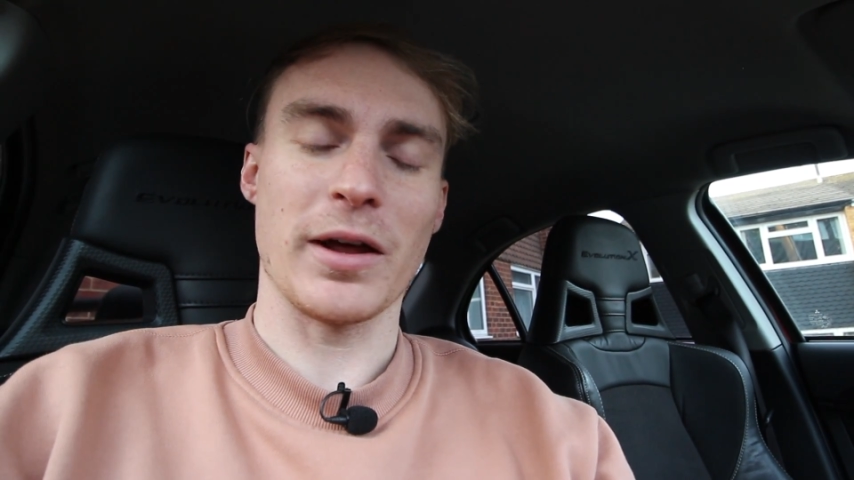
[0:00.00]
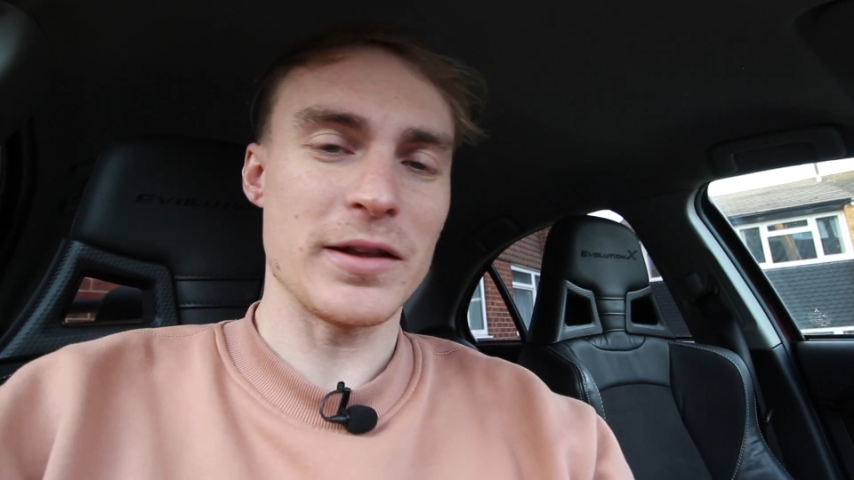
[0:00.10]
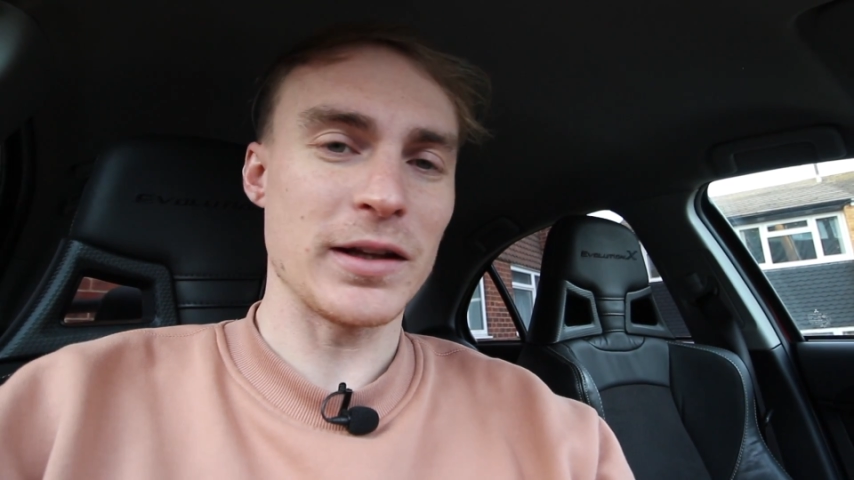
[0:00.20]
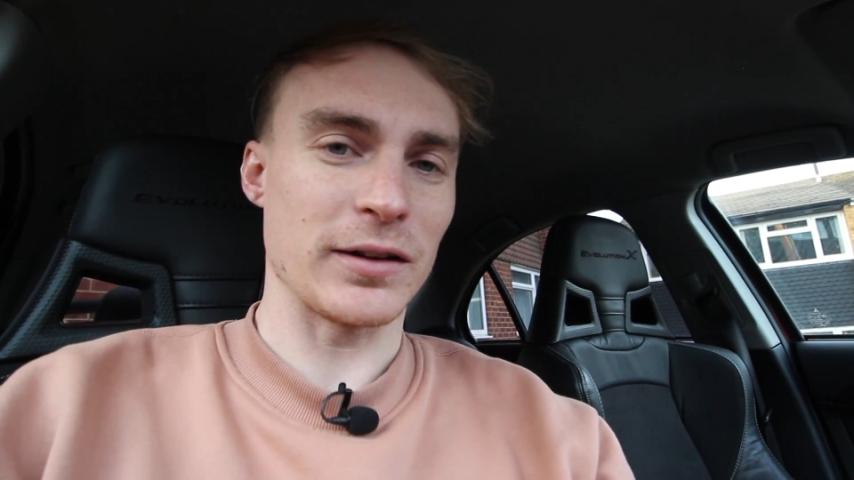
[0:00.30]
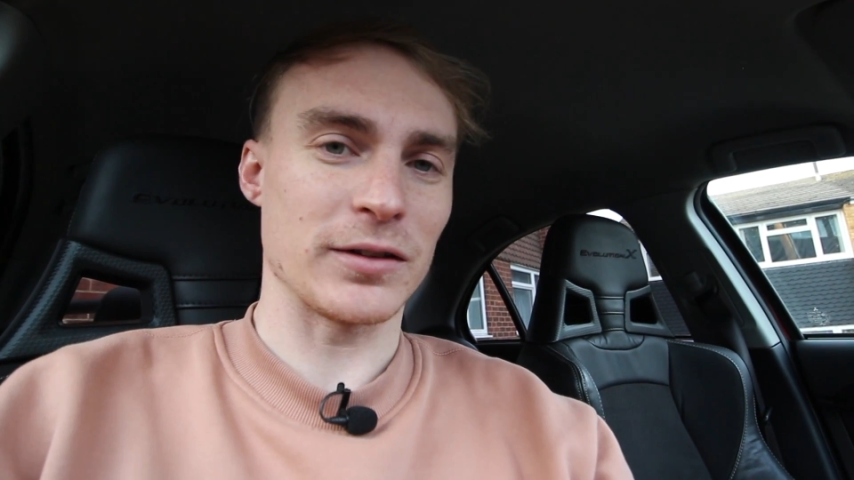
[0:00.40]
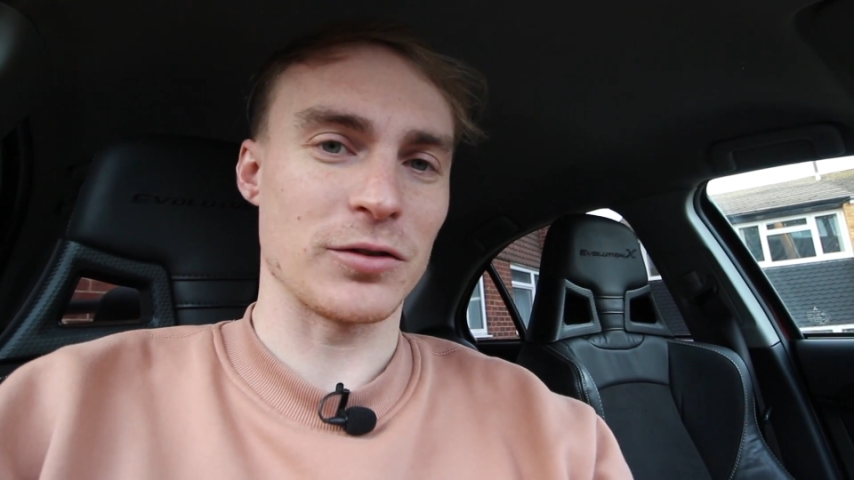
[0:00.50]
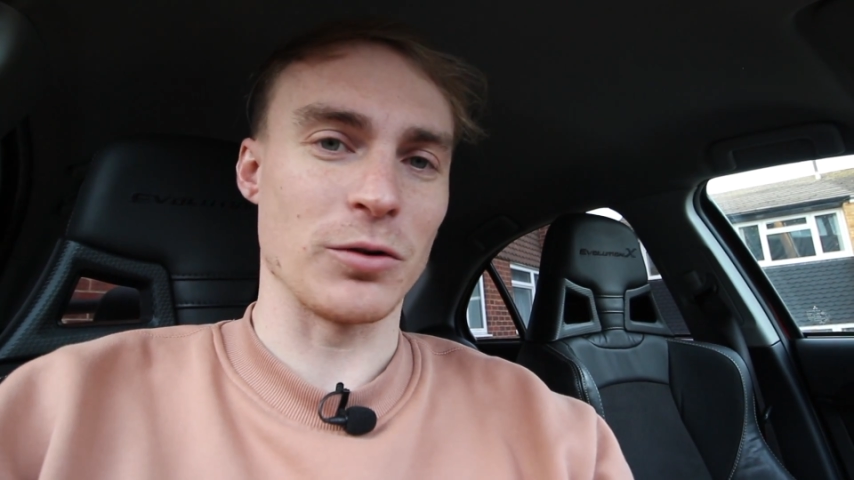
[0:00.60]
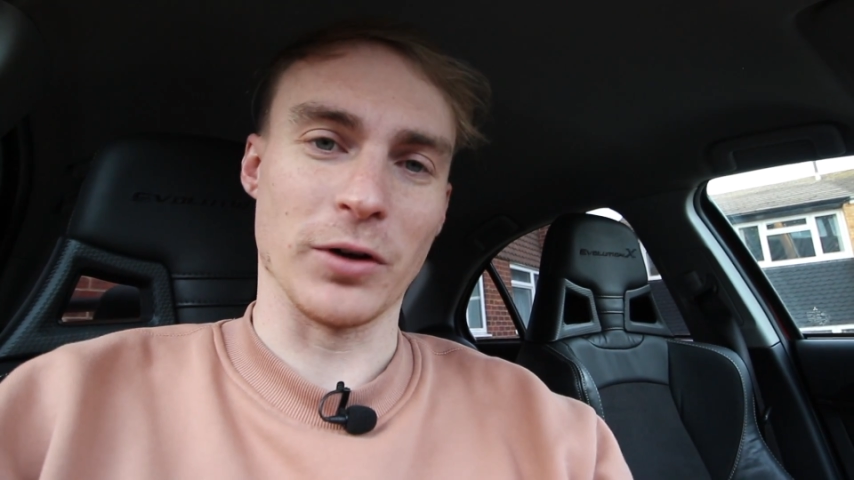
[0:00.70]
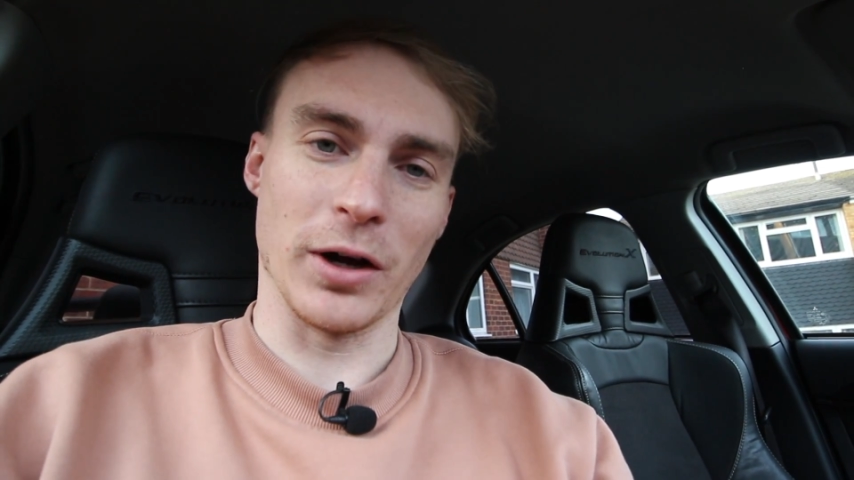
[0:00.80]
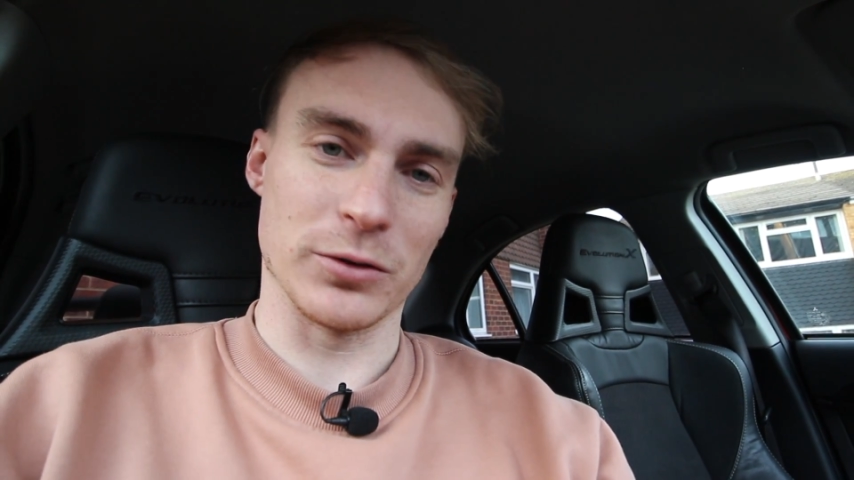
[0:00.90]
I think that
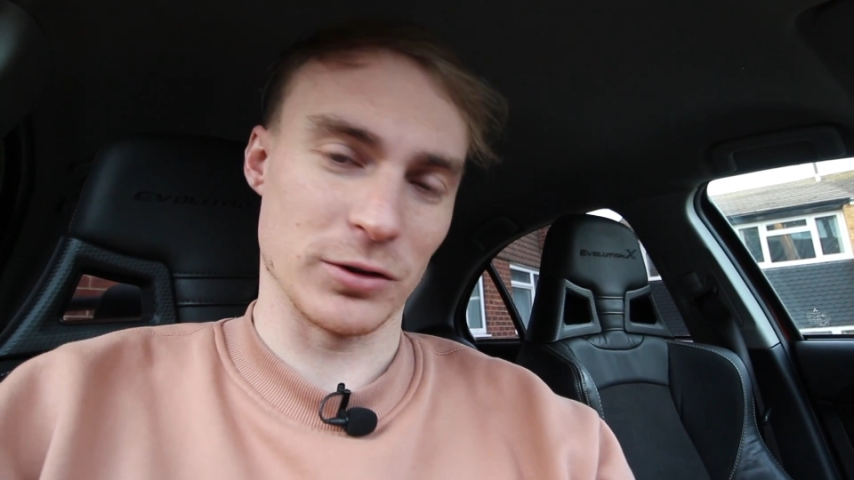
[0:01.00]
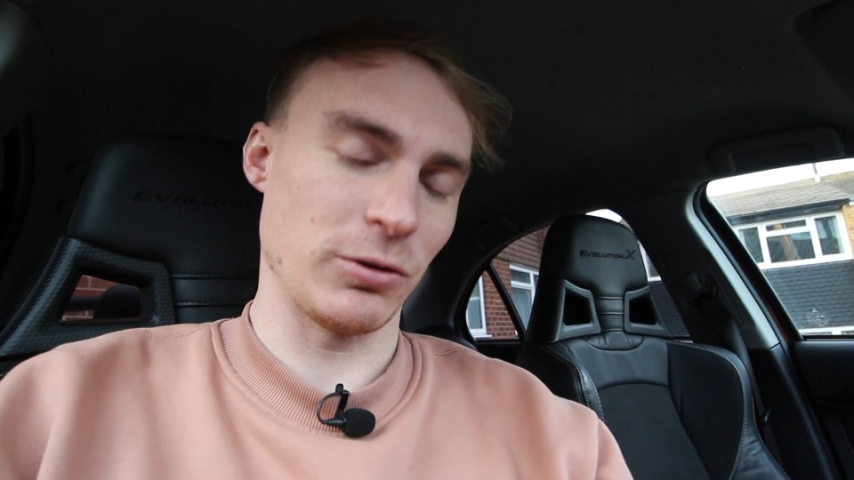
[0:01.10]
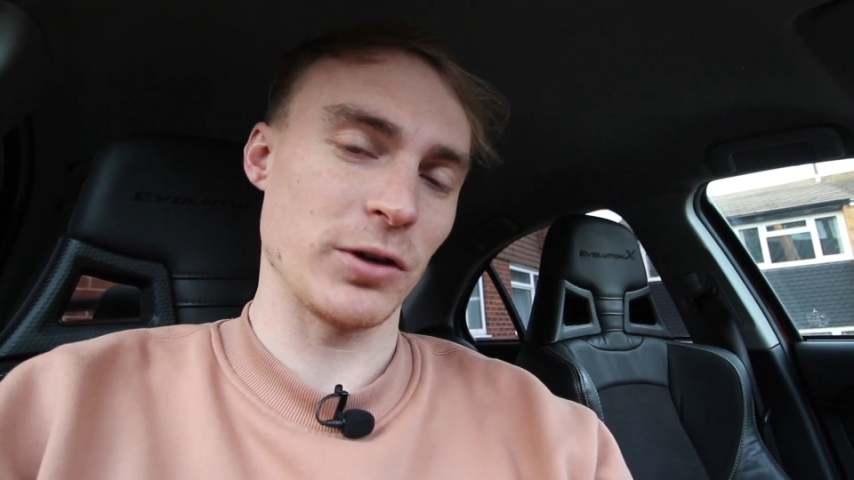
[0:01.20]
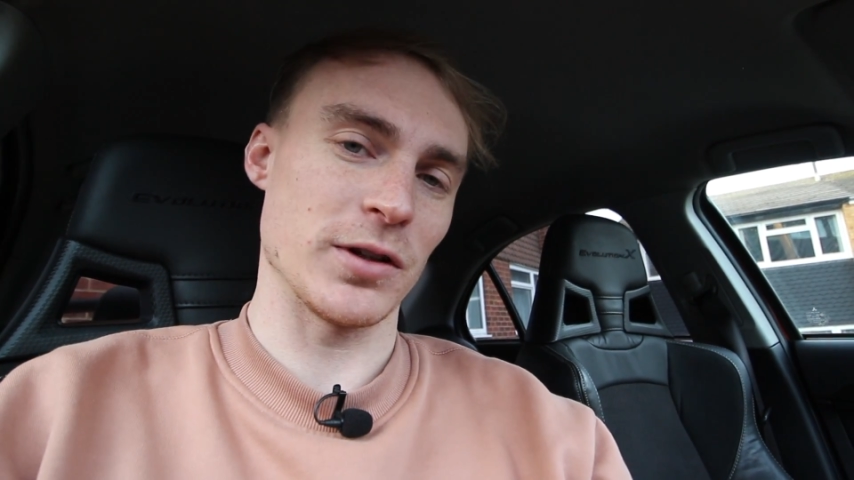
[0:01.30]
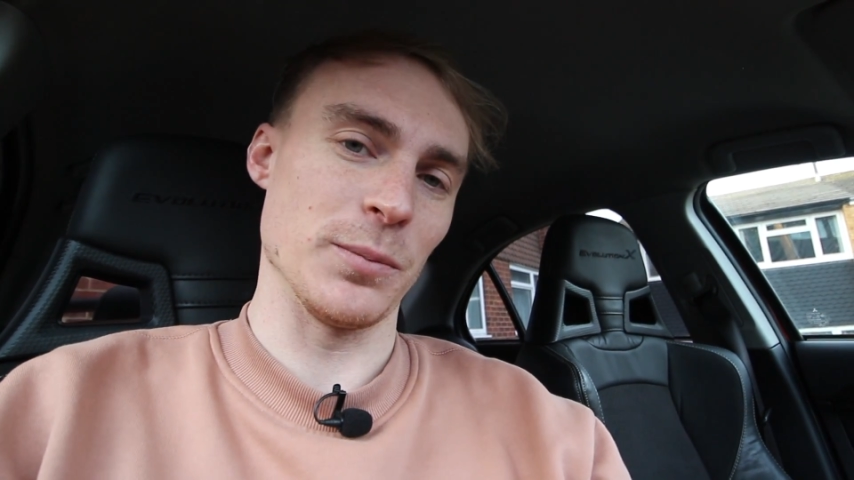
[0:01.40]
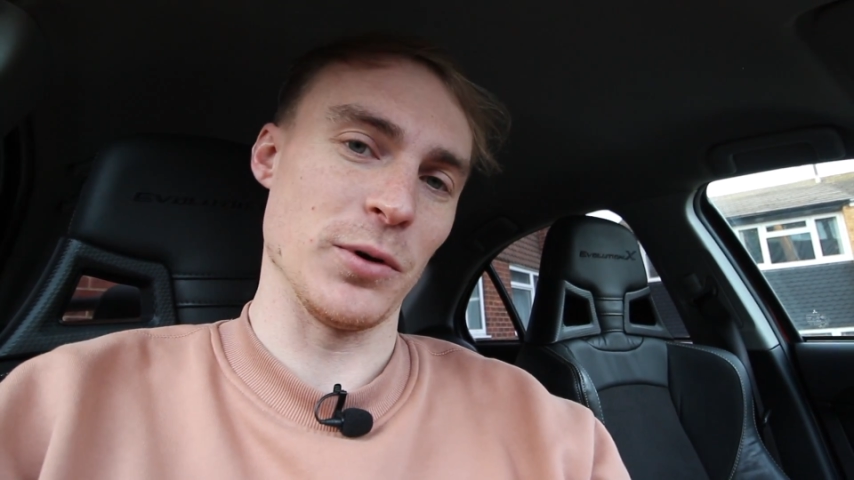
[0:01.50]
sort of goes across the